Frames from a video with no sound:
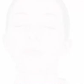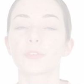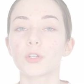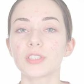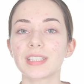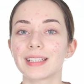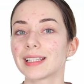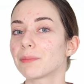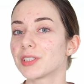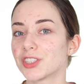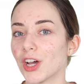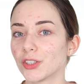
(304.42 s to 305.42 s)
But first, let
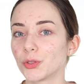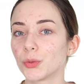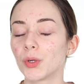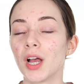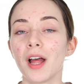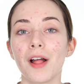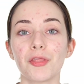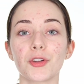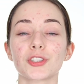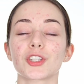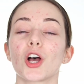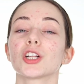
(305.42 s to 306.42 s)
me tell you,
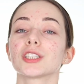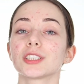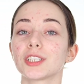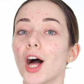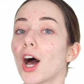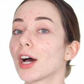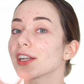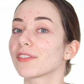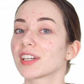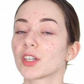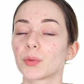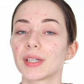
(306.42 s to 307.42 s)
there's a lot of
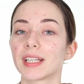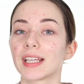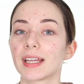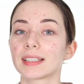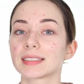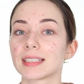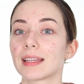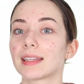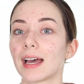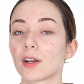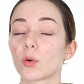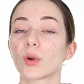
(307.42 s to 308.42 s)
ingredients
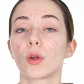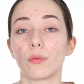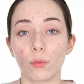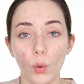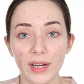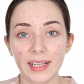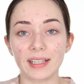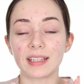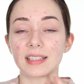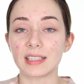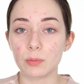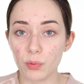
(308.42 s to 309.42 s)
that are avoided
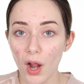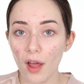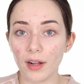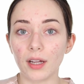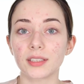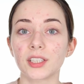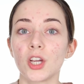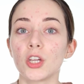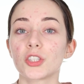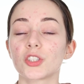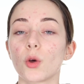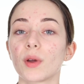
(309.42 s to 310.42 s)
in this product.
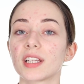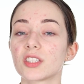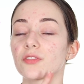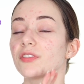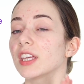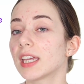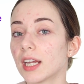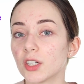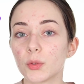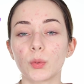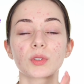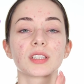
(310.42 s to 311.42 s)
So it is
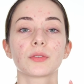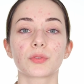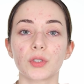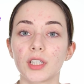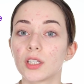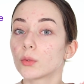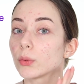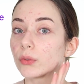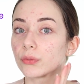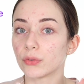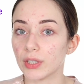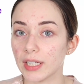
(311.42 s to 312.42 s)
vegan, cruelty-free,
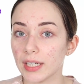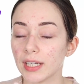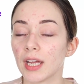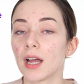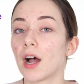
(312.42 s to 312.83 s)
gluten-free,